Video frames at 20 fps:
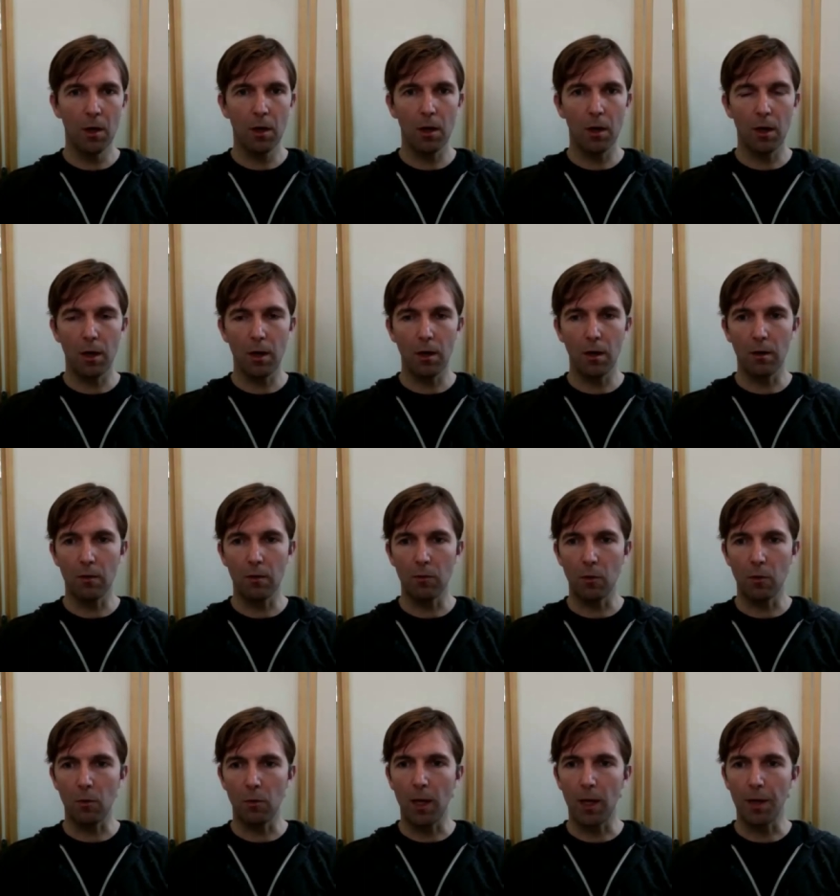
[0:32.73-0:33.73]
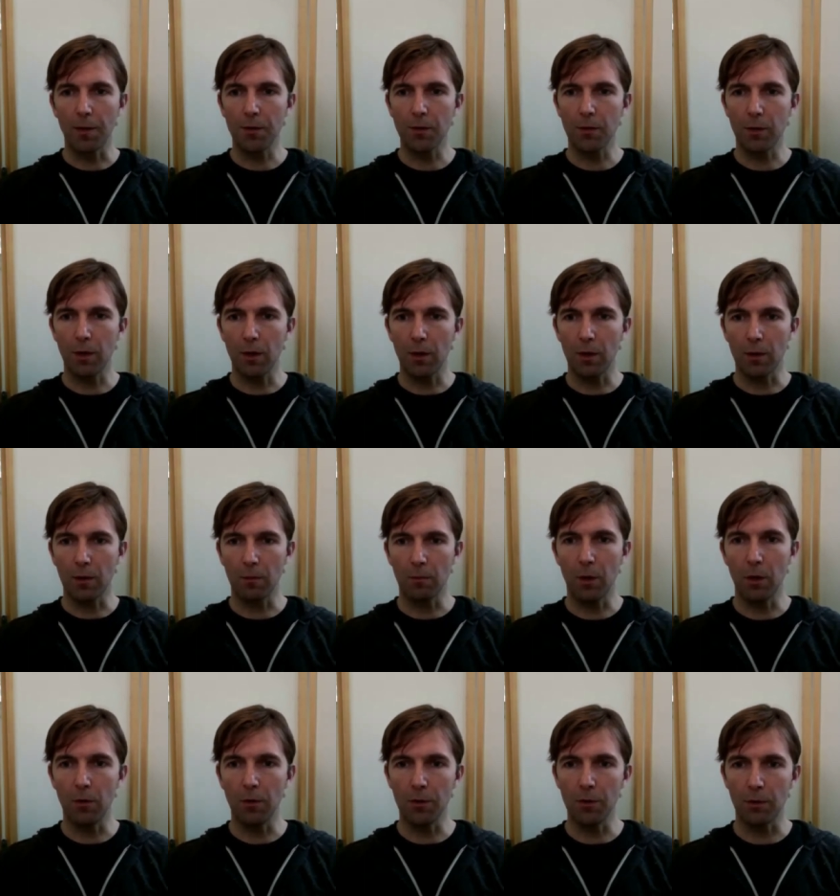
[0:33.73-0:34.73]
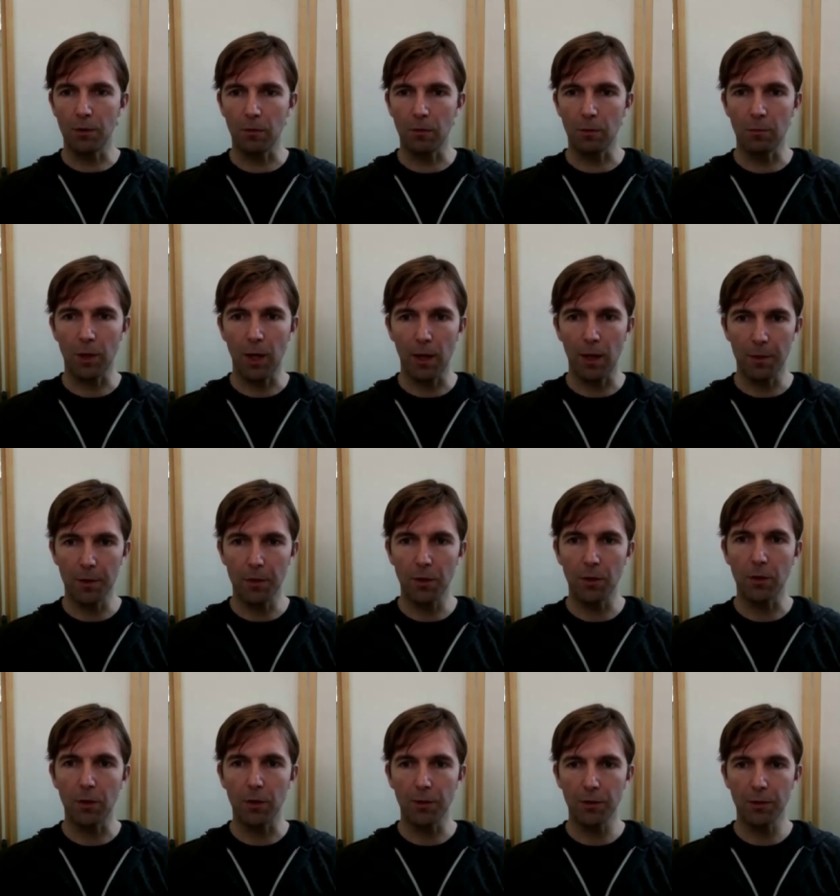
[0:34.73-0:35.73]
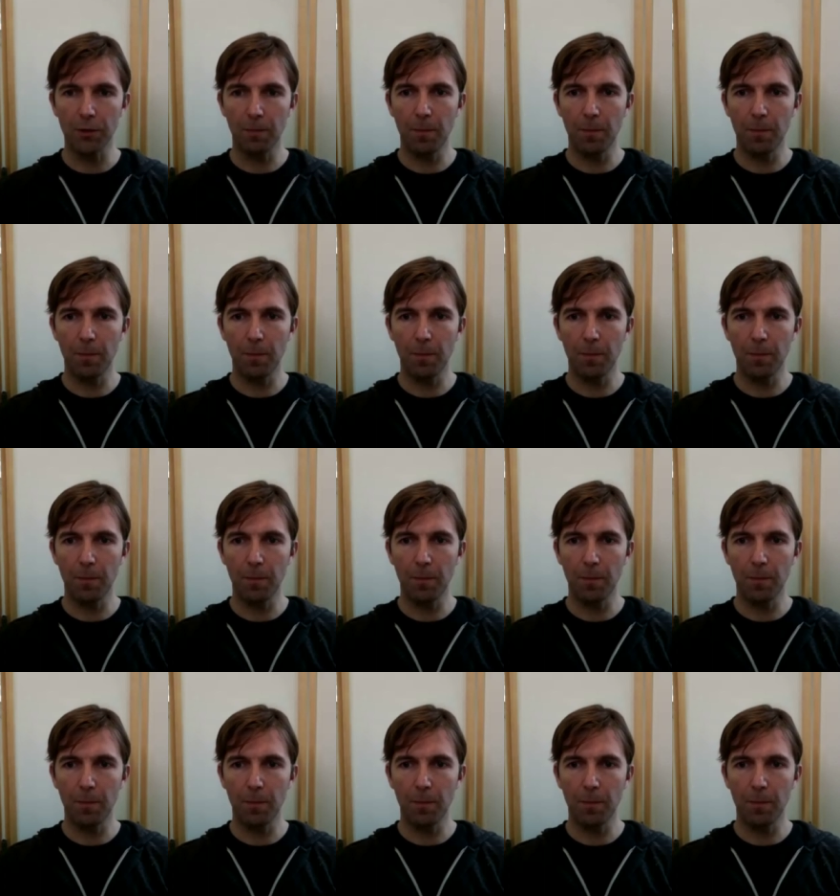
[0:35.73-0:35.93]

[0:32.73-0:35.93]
uh, robots that are composed of compliant materials.